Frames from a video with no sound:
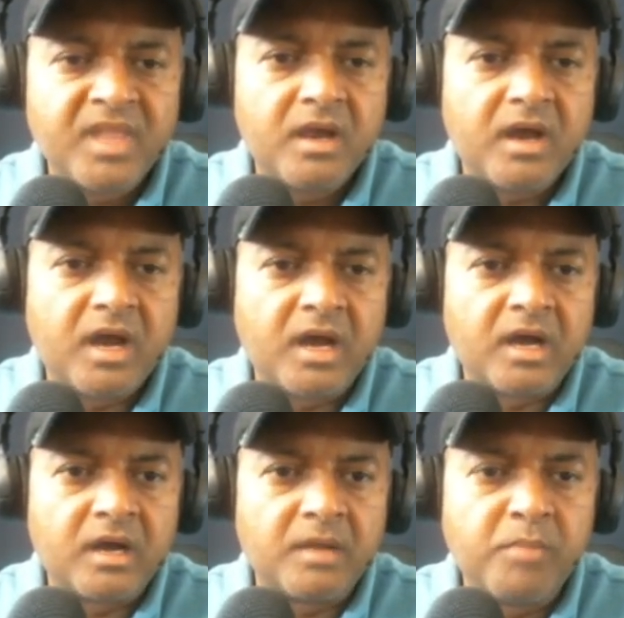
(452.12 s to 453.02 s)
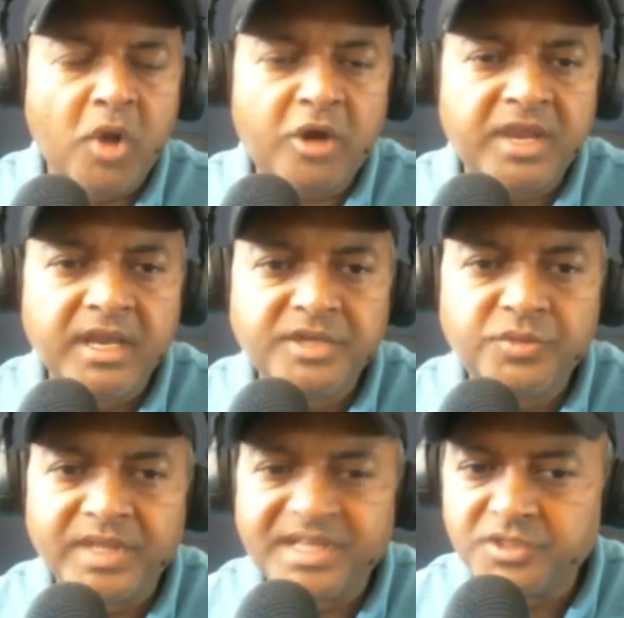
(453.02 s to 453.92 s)
blocking
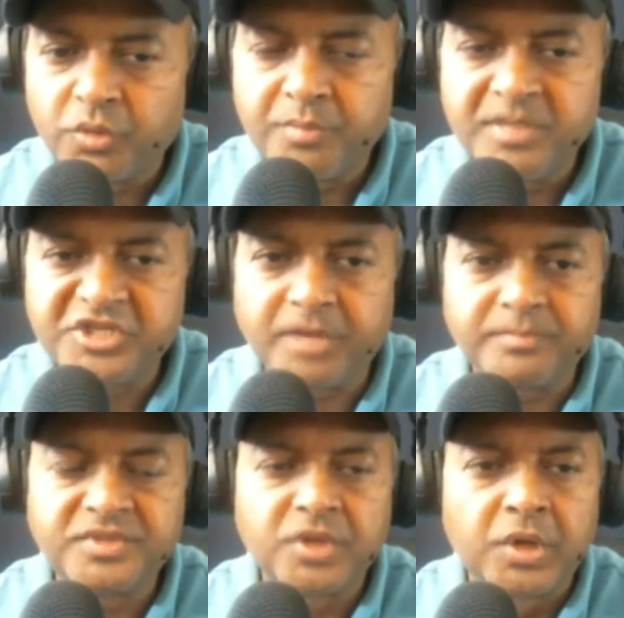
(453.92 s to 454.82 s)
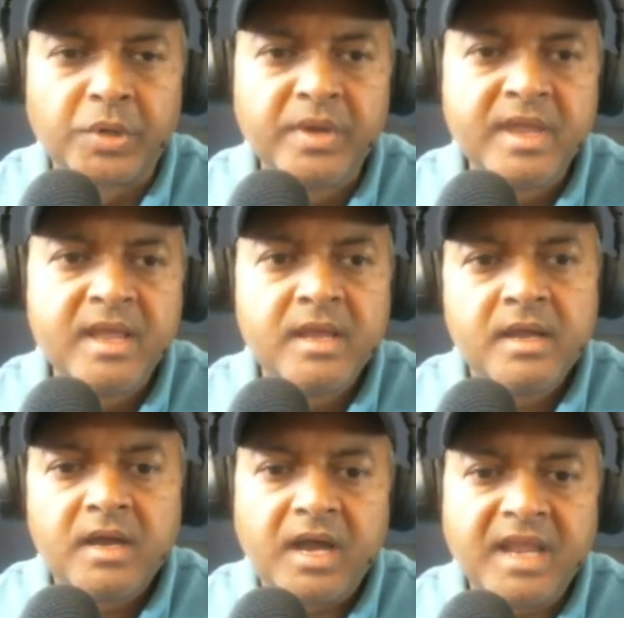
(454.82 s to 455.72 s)
it with his own bishop. So
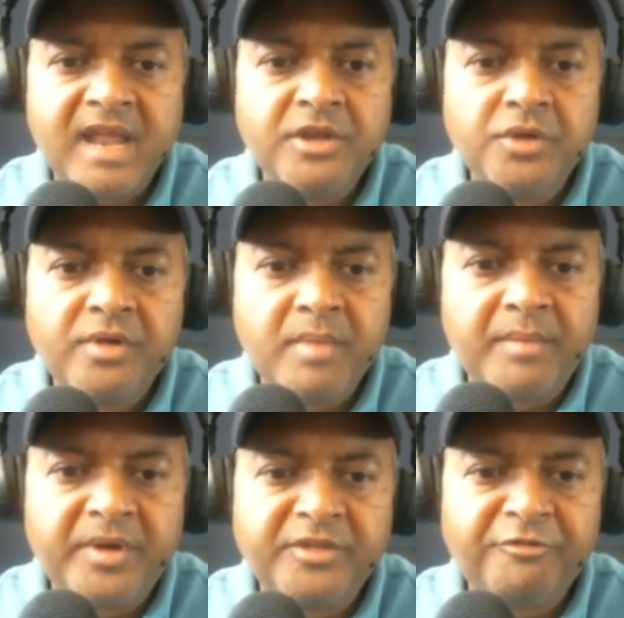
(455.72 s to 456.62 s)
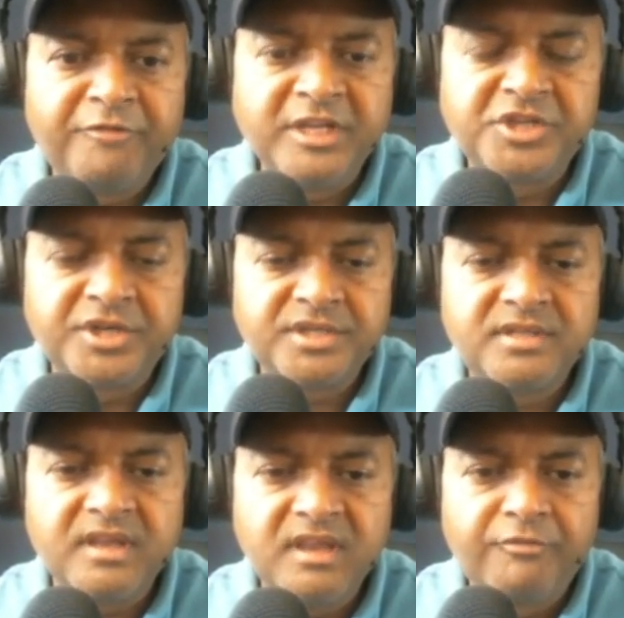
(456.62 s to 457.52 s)
again, you remember the features.
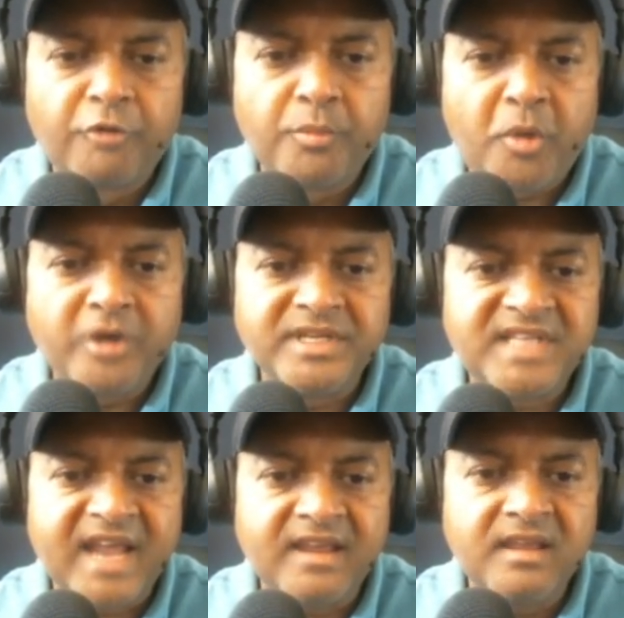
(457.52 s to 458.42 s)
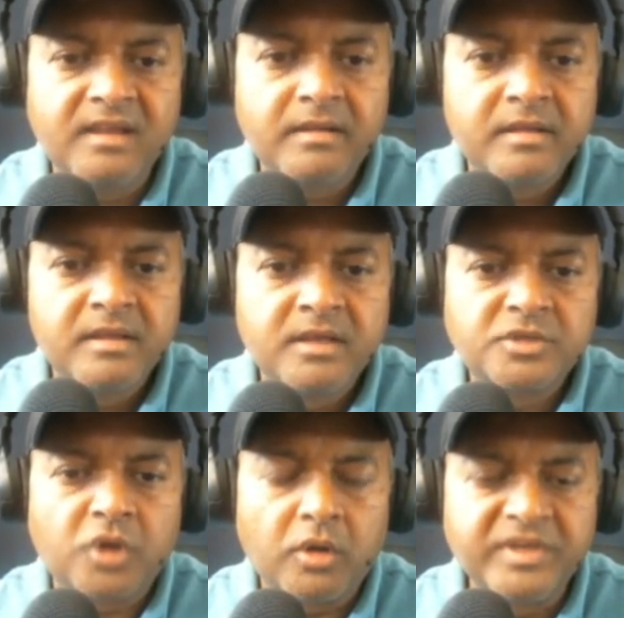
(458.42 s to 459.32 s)
The e4 pawn is hanging.
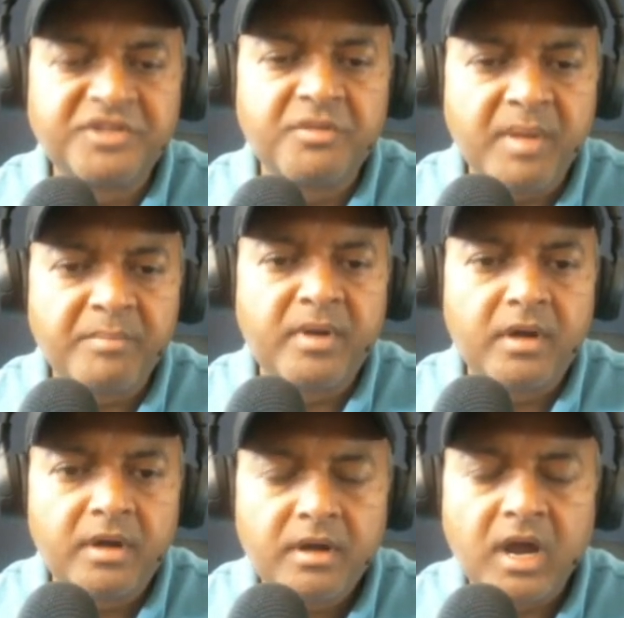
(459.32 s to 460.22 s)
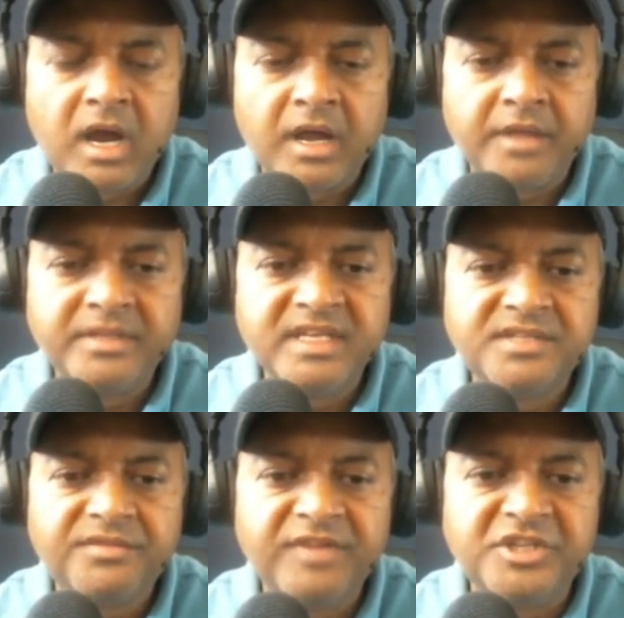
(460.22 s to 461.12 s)
So always remember
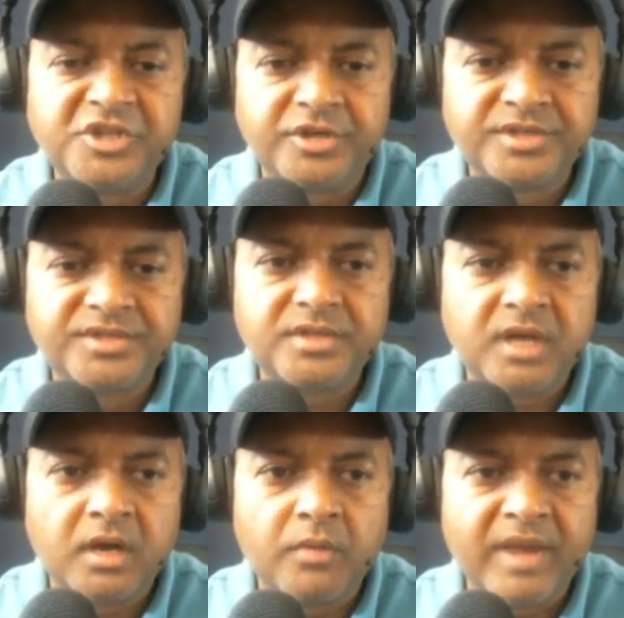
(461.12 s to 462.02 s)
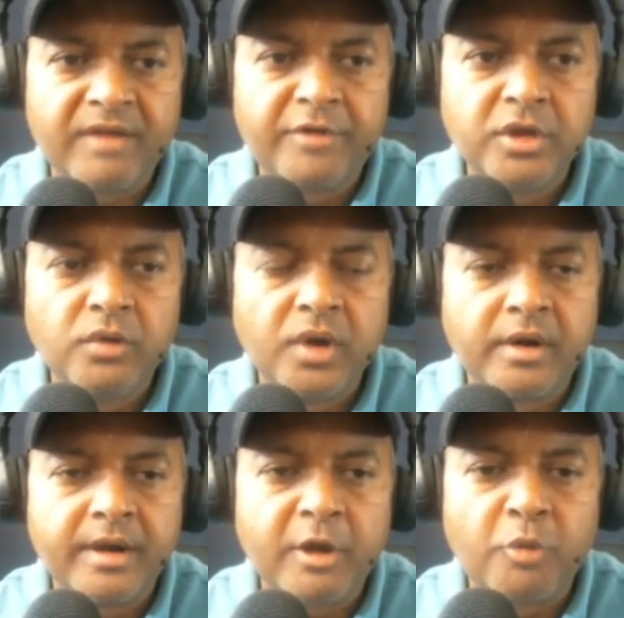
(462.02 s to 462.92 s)
these features whenever you
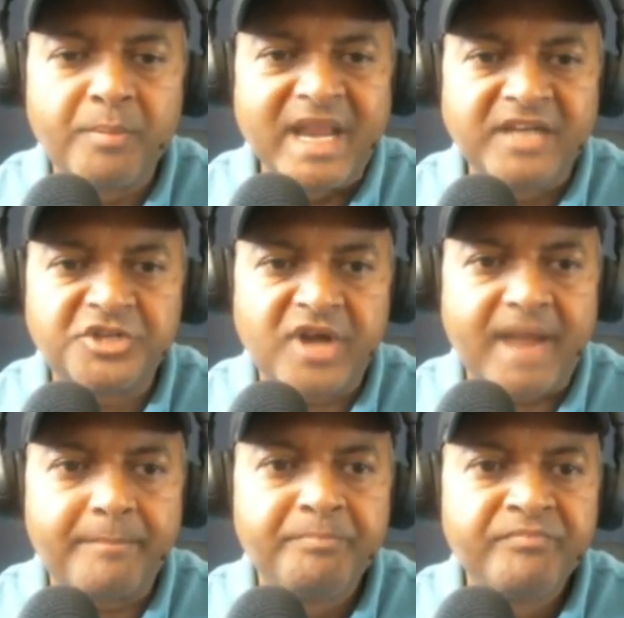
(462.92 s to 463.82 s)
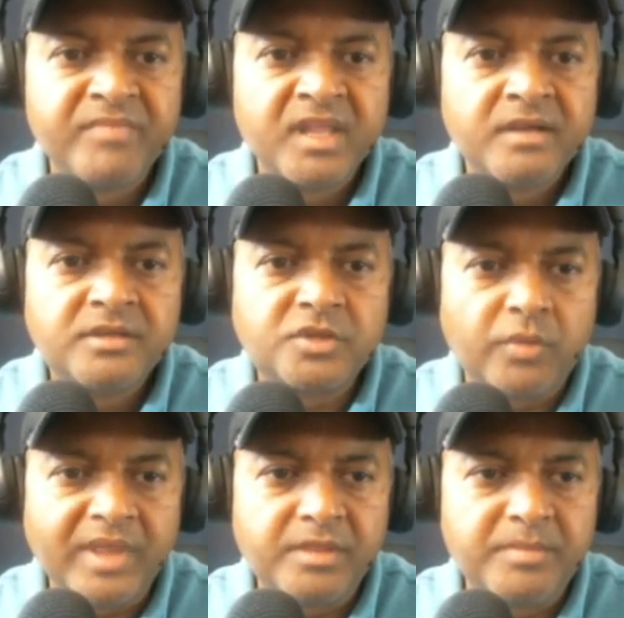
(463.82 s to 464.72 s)
learn an opening trap. So
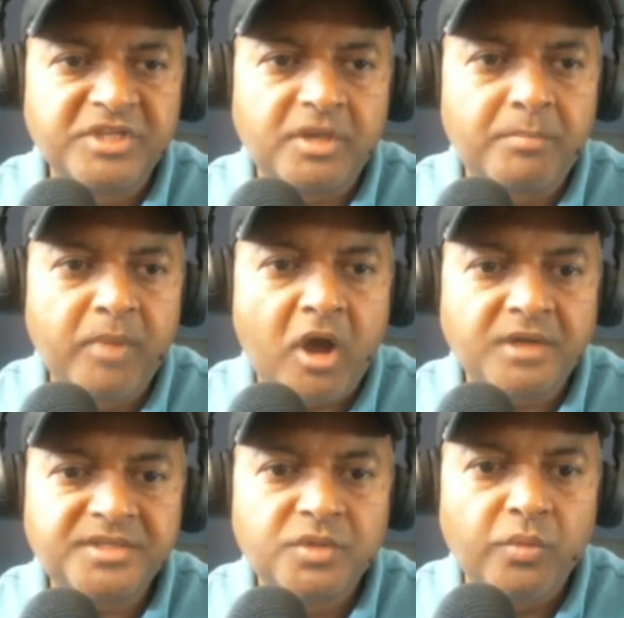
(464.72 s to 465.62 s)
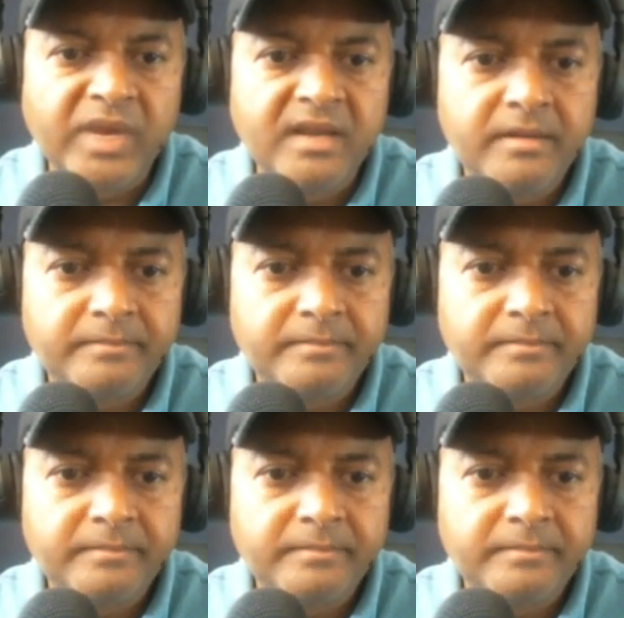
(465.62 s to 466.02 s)
when the bishop blocks, queen